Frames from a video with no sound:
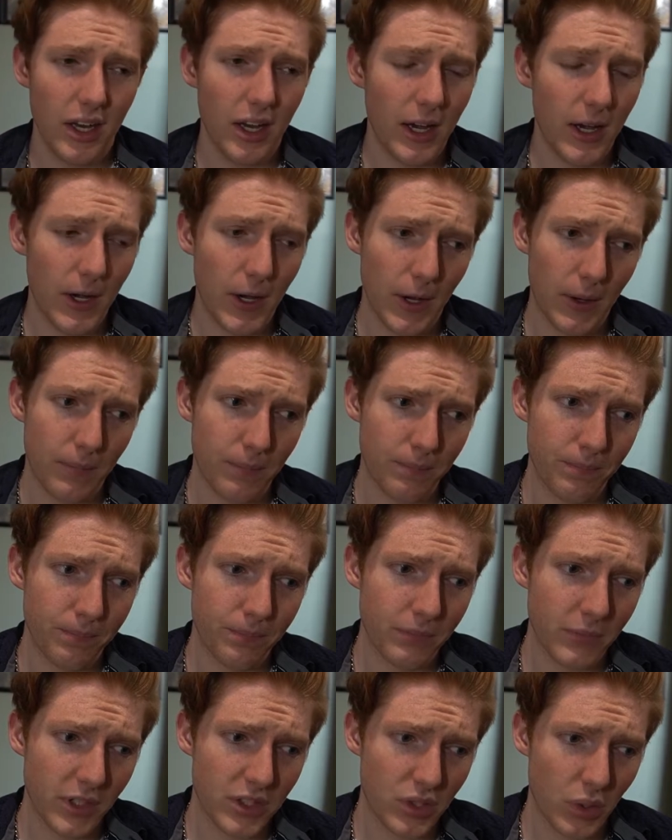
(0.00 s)

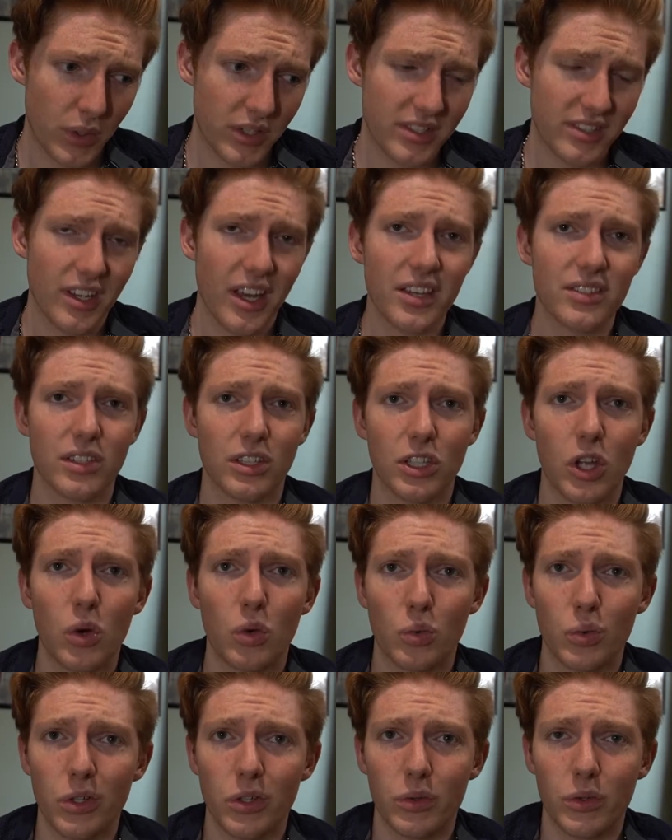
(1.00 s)
So his size
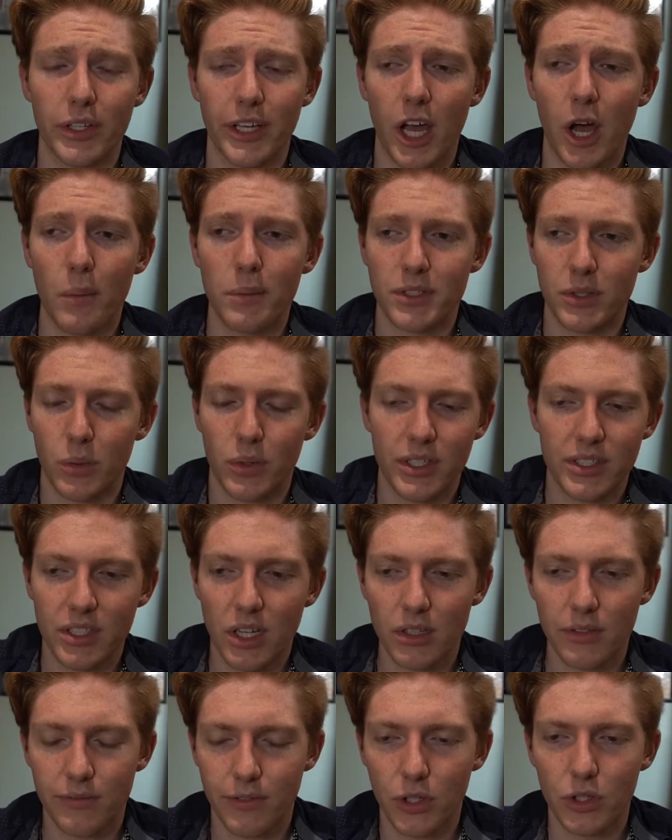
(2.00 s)
alone really, really helps. And when he's
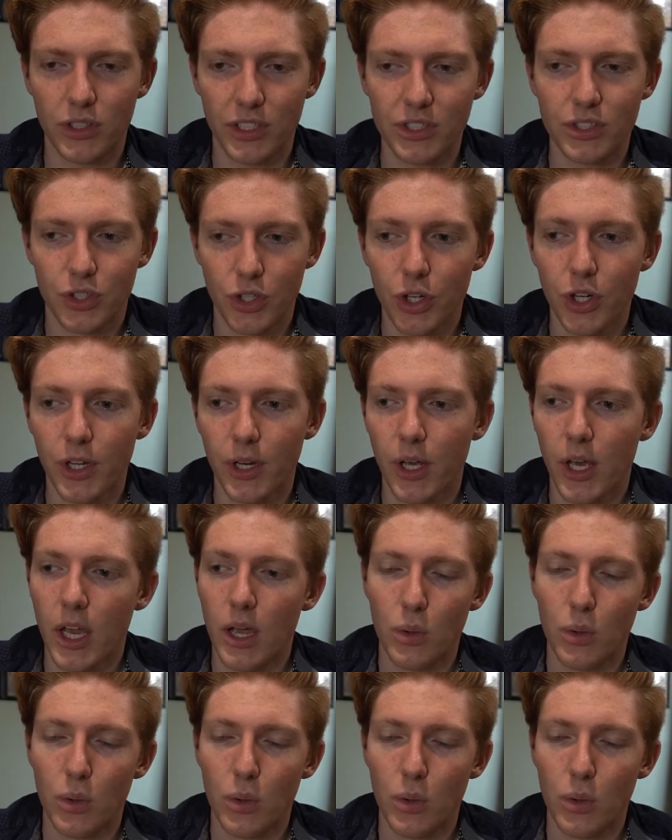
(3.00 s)
on the field, he's good.